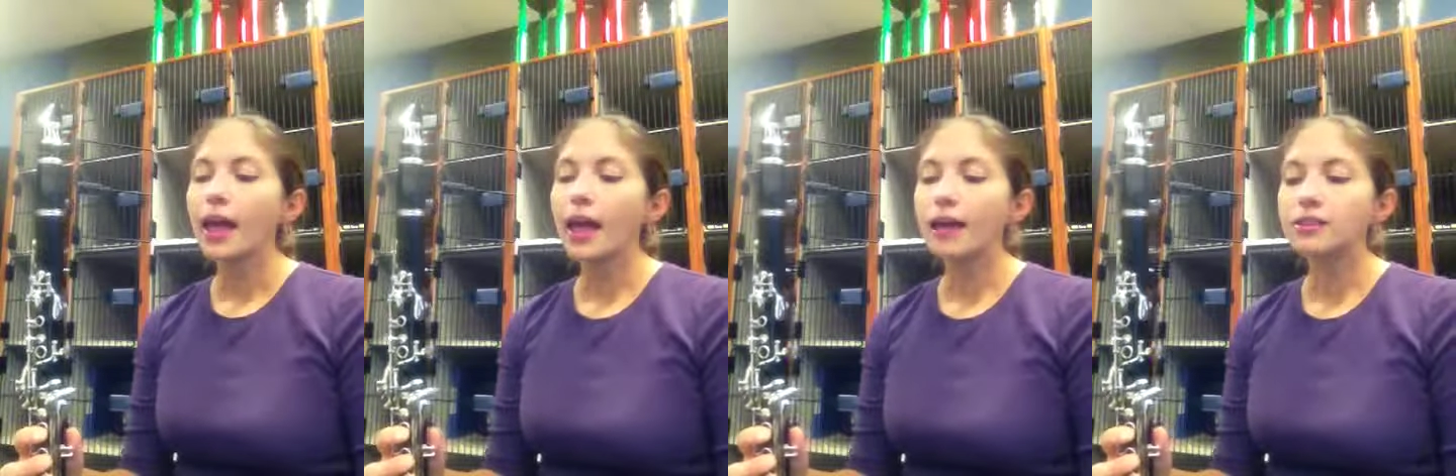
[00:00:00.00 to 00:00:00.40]

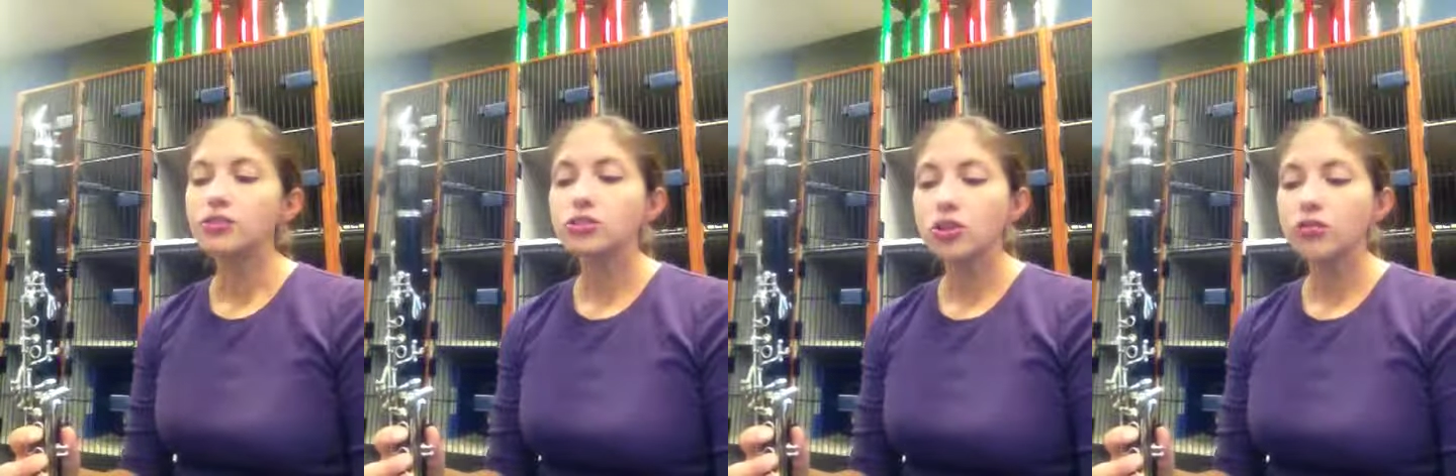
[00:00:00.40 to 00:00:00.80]
And
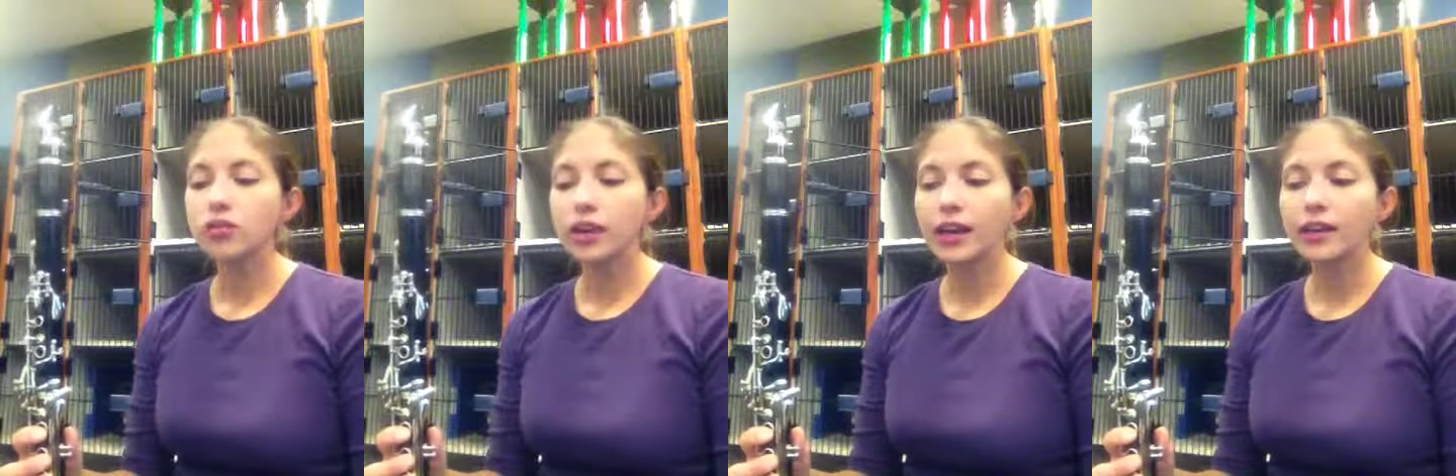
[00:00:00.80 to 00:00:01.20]
don't
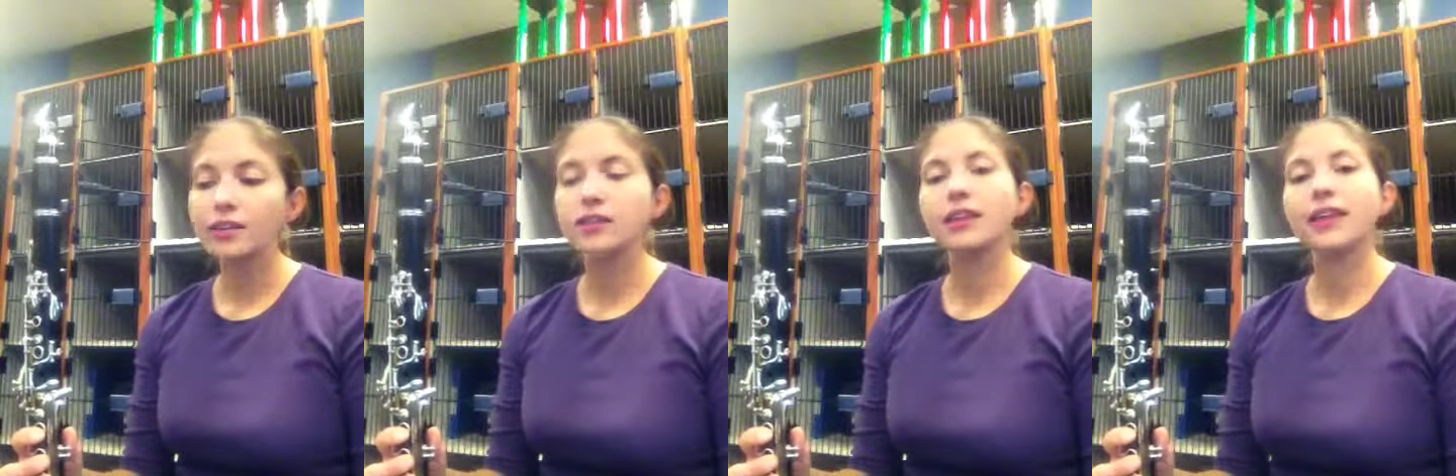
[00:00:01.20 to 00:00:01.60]

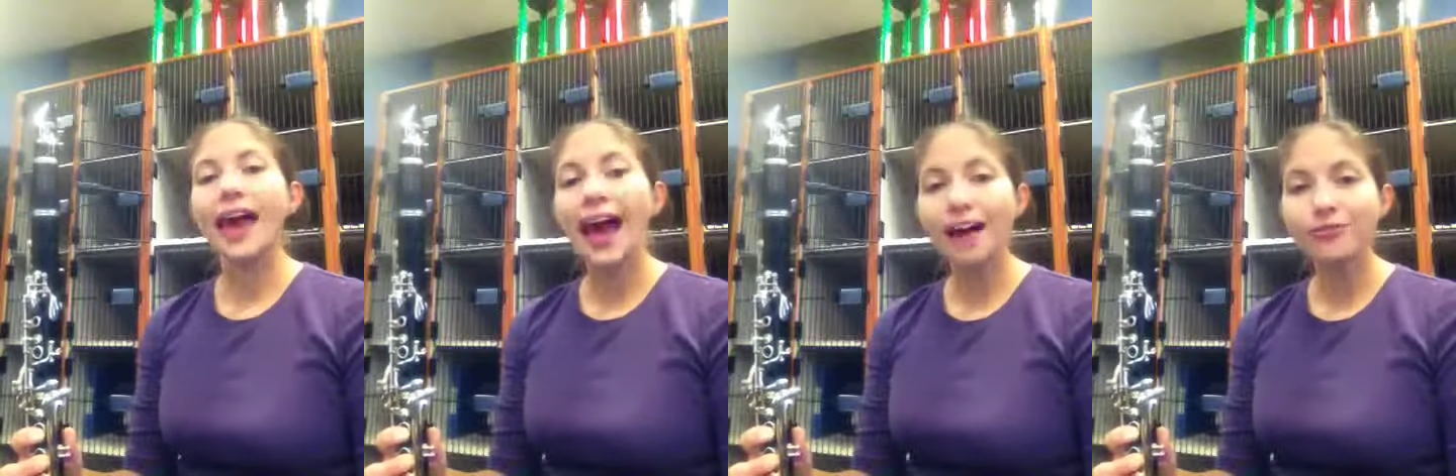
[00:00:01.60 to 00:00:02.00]
forget that the
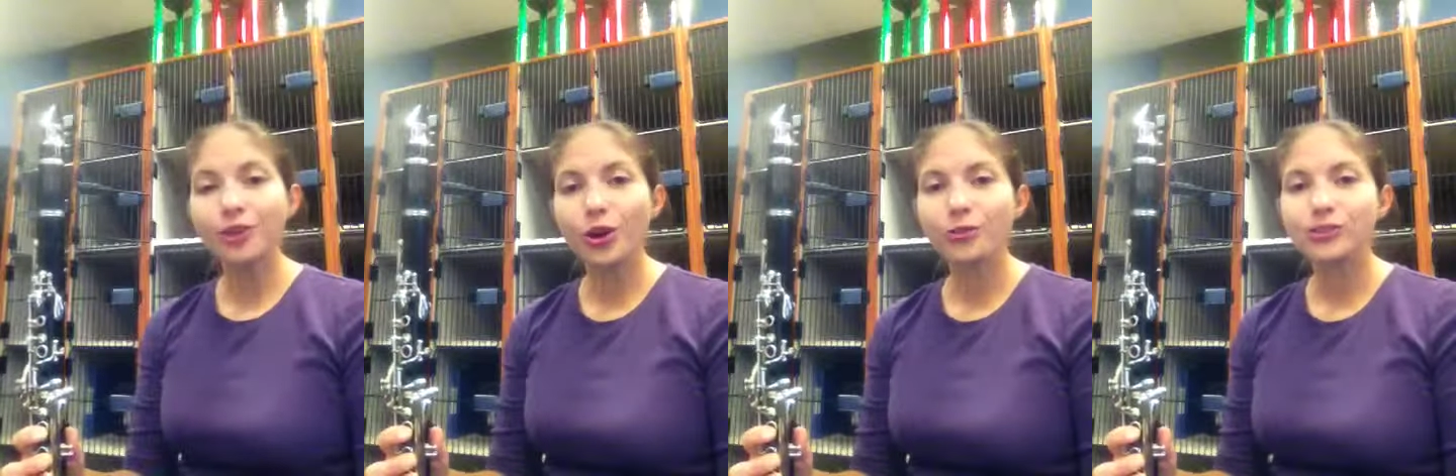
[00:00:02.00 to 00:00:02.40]
half
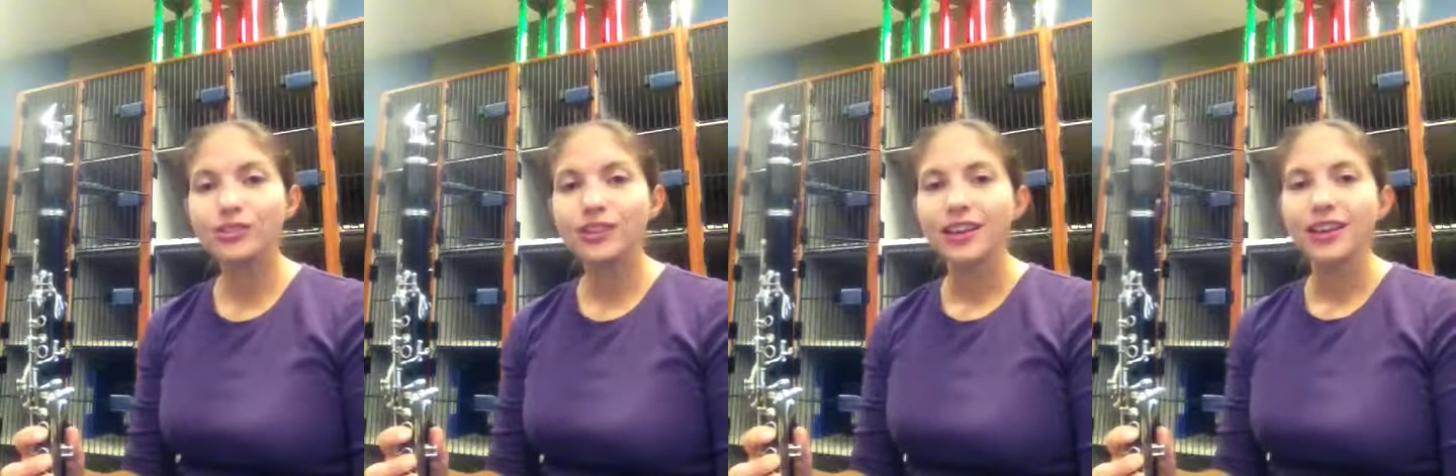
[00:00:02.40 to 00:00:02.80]
notes